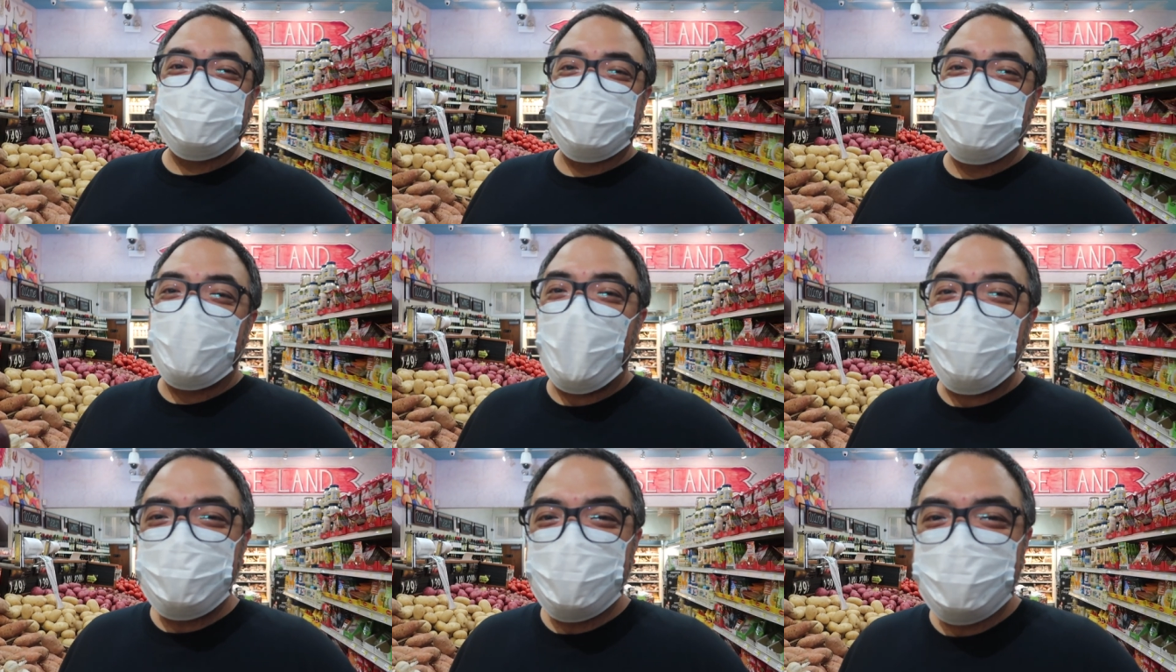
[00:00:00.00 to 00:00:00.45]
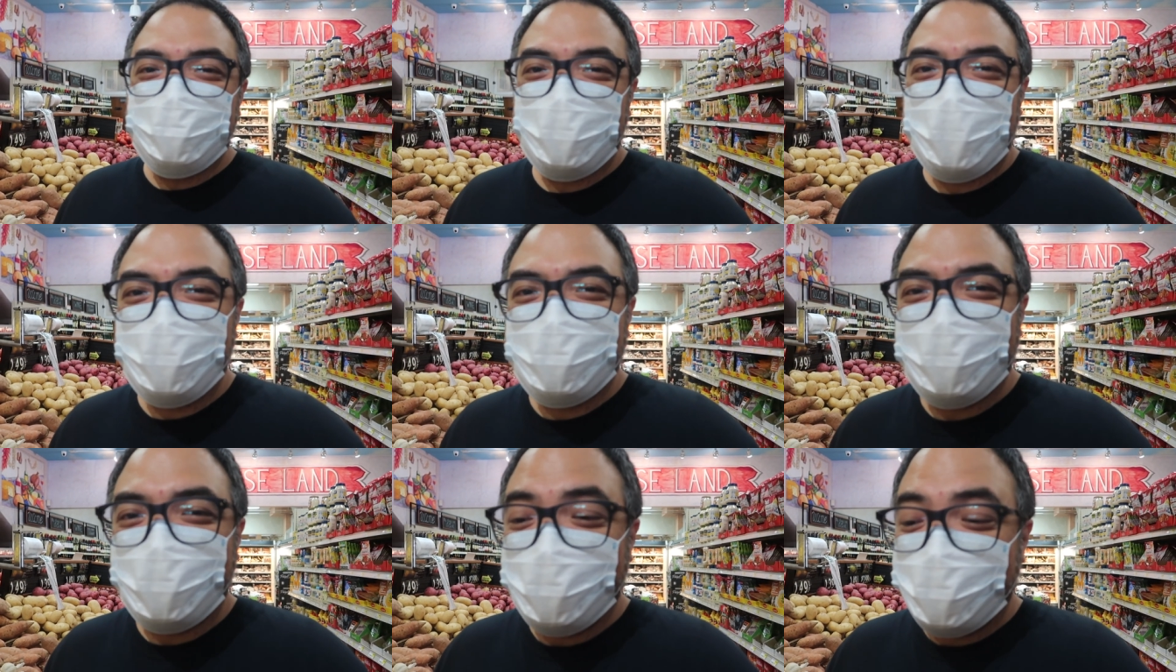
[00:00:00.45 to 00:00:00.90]
ciabatta
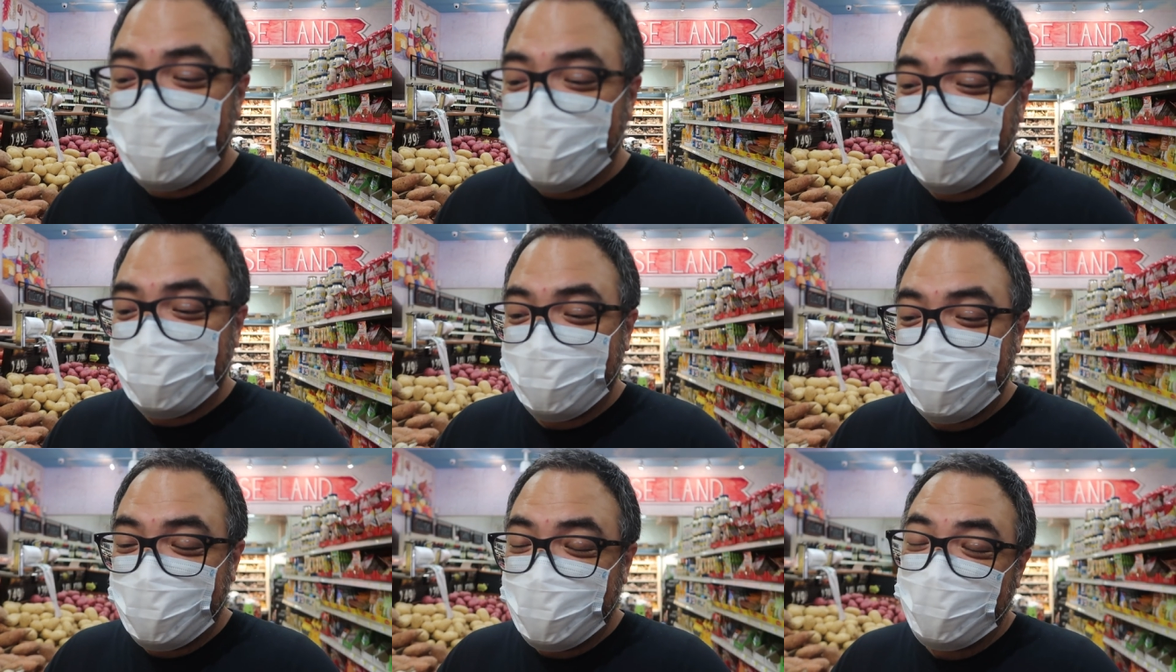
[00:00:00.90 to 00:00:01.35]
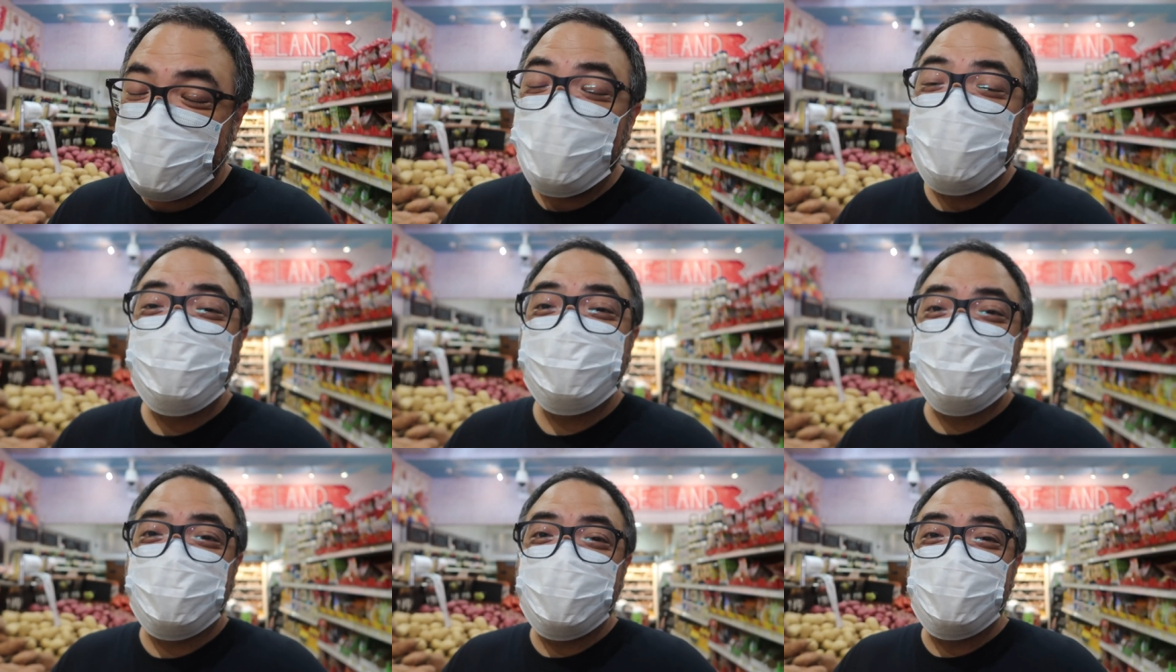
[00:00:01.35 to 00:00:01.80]
tonight and it
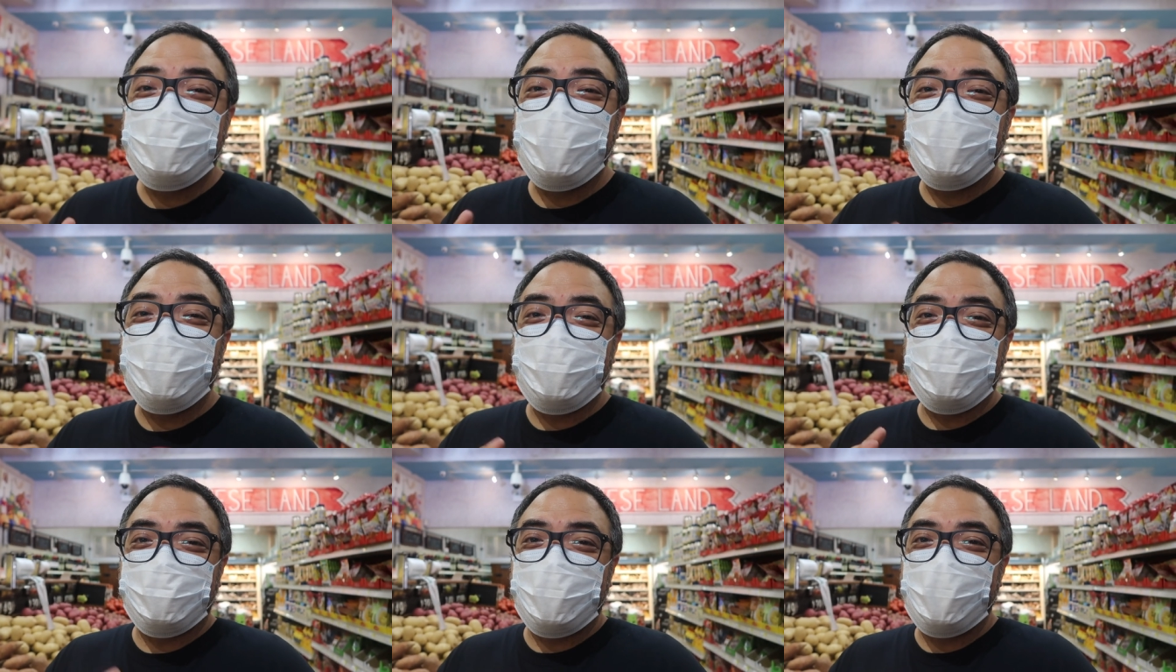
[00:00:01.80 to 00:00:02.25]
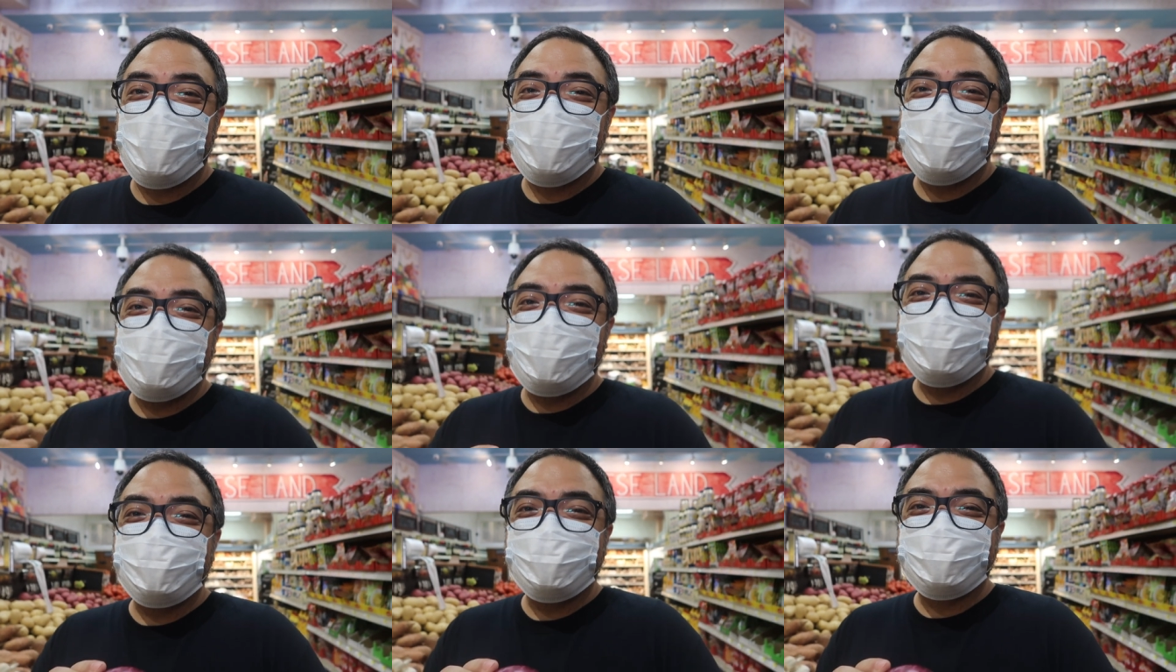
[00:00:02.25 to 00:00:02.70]
goes really well with red
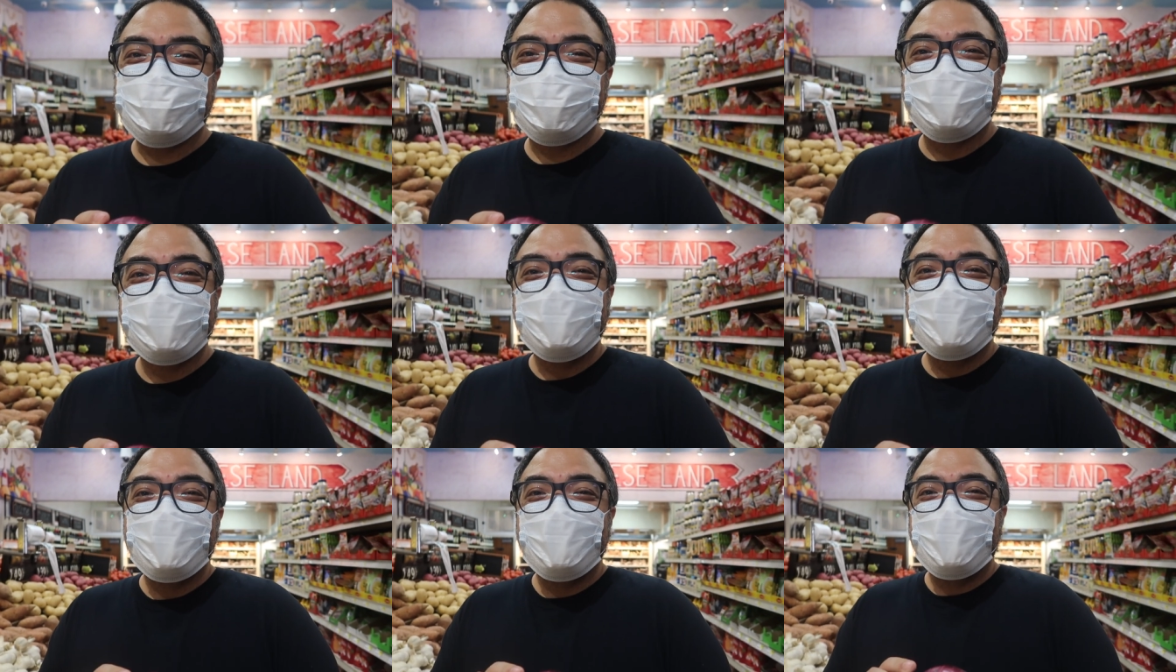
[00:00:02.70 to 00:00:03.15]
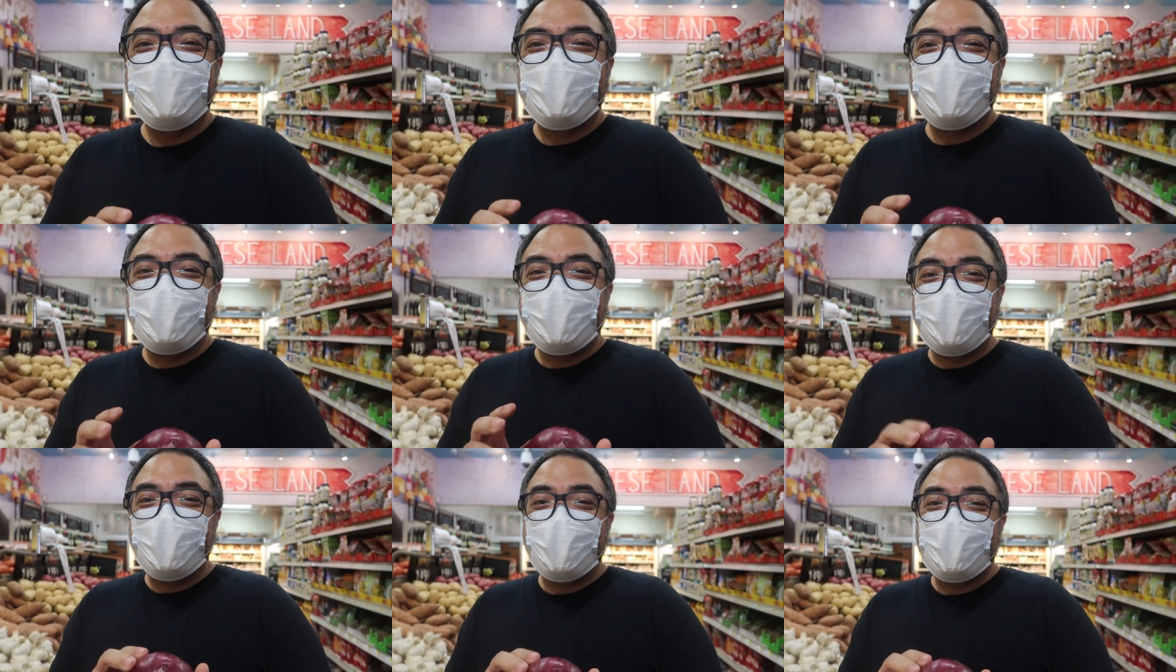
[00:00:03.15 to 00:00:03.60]
onions
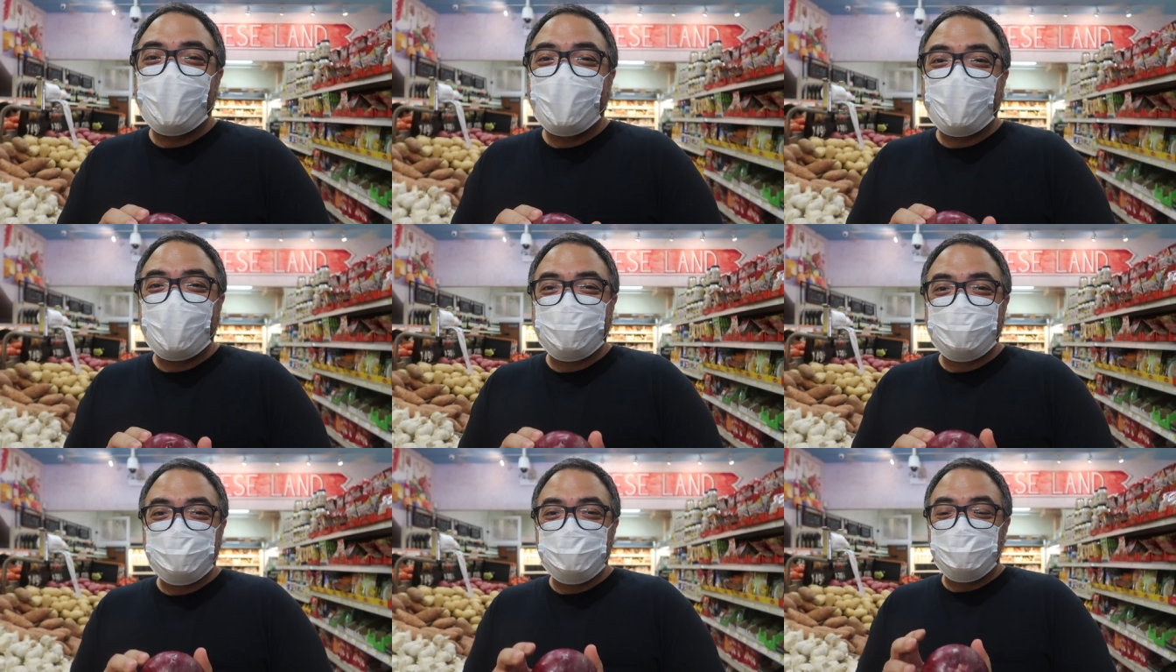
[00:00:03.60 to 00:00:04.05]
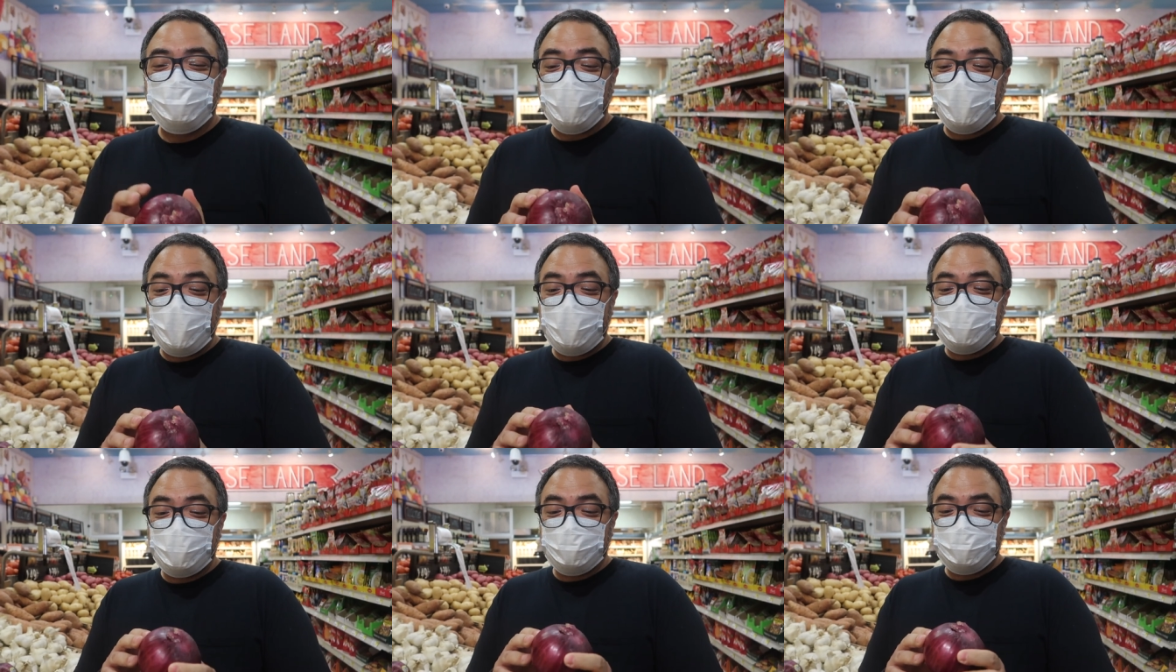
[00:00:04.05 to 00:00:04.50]
and the
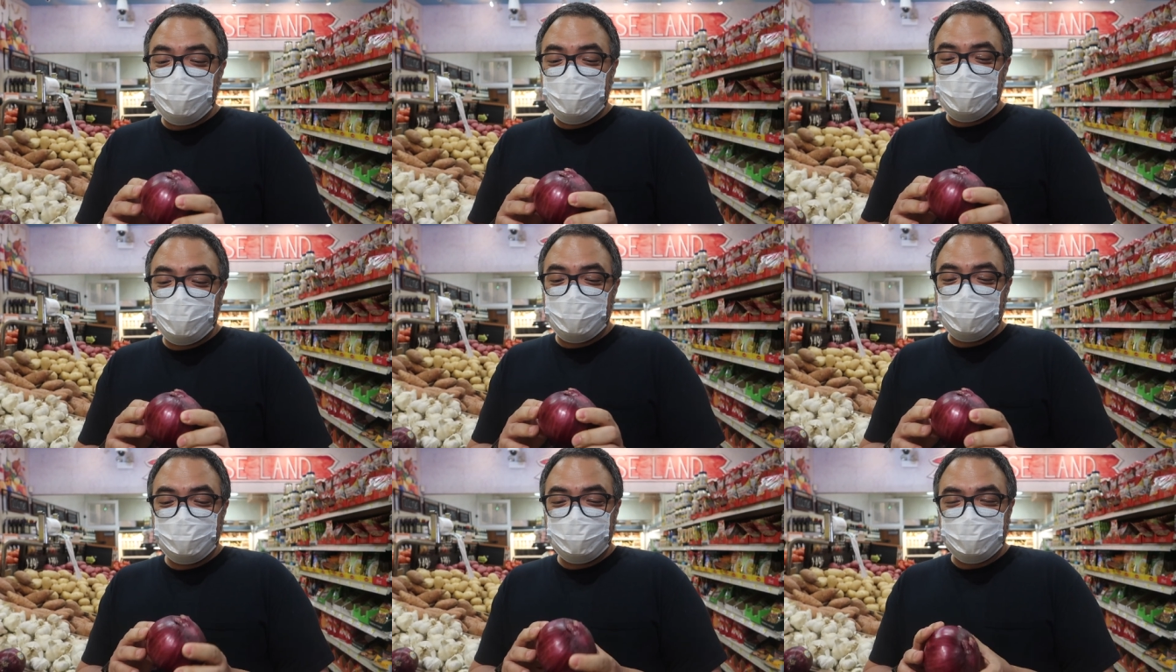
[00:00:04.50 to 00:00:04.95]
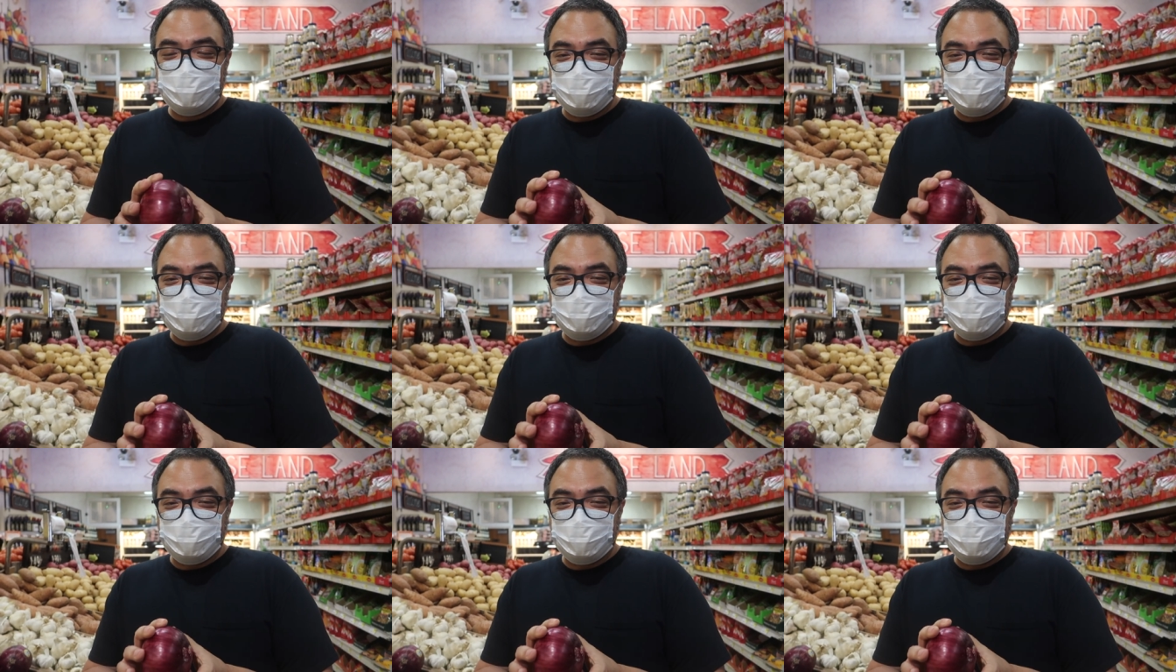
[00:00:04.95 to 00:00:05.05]
bread and everything.